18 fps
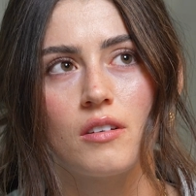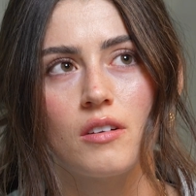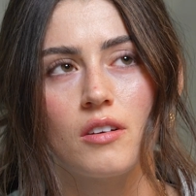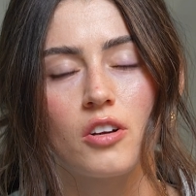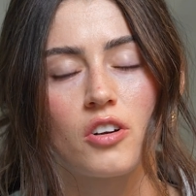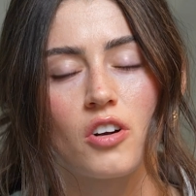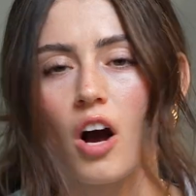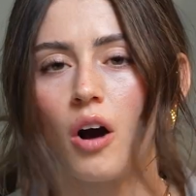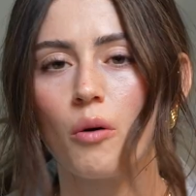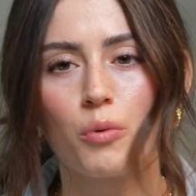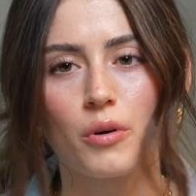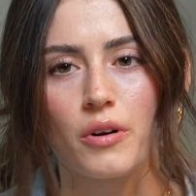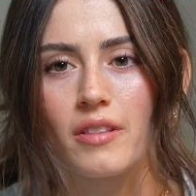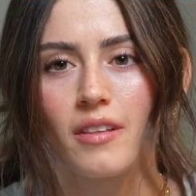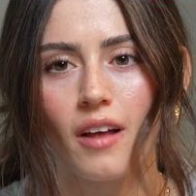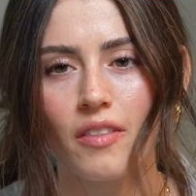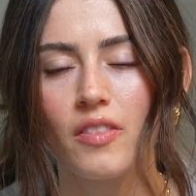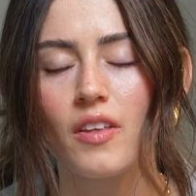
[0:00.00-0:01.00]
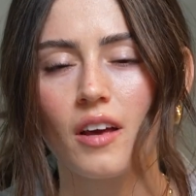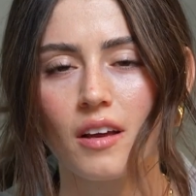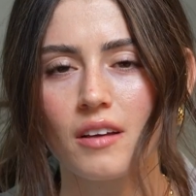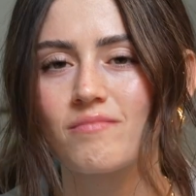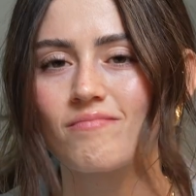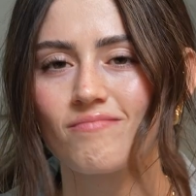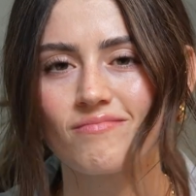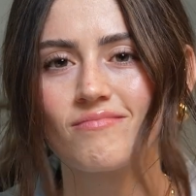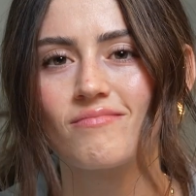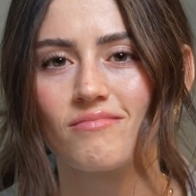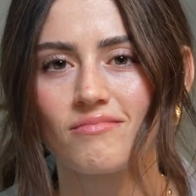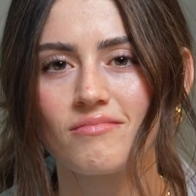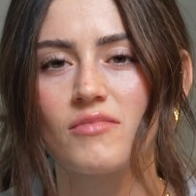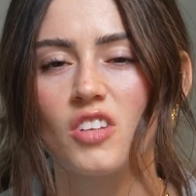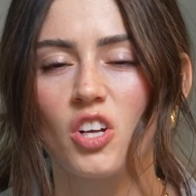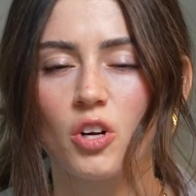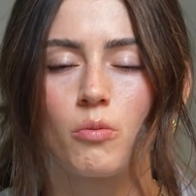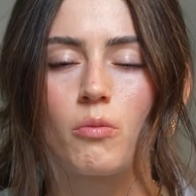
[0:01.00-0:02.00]
you're not worth nothing.
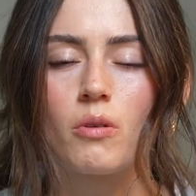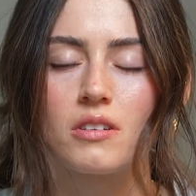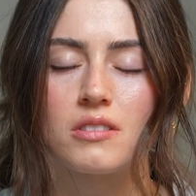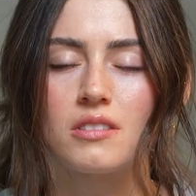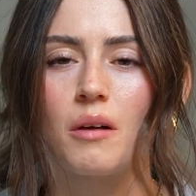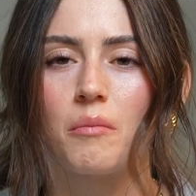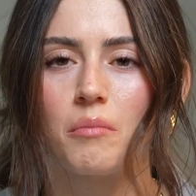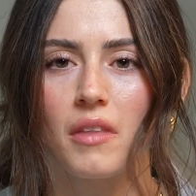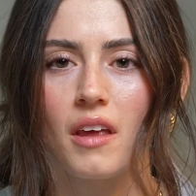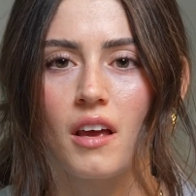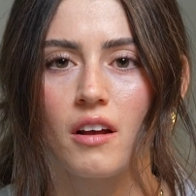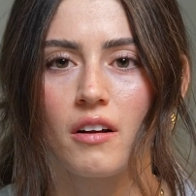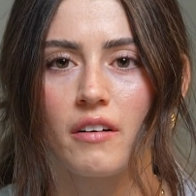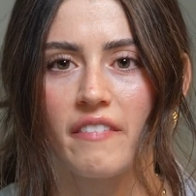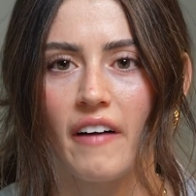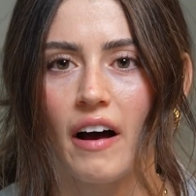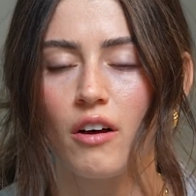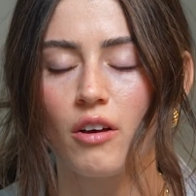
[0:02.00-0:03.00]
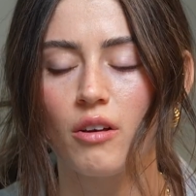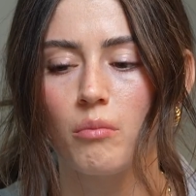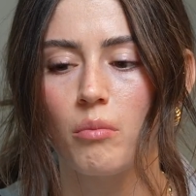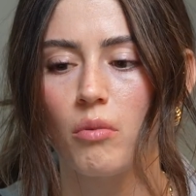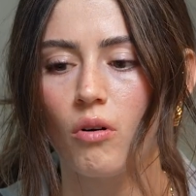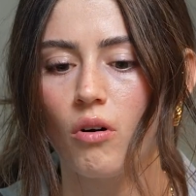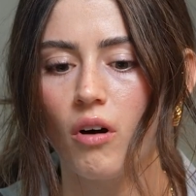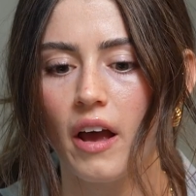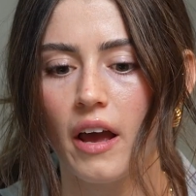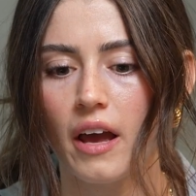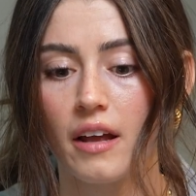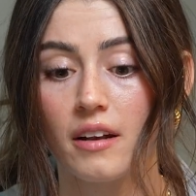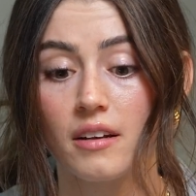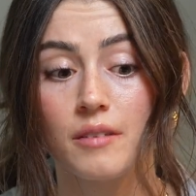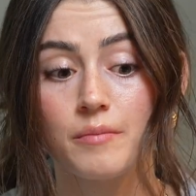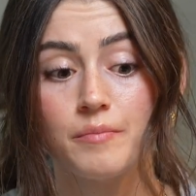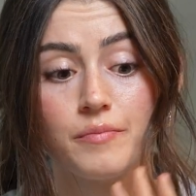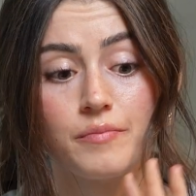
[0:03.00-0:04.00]
You're worth something. You're valuable.
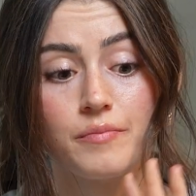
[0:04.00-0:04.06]
And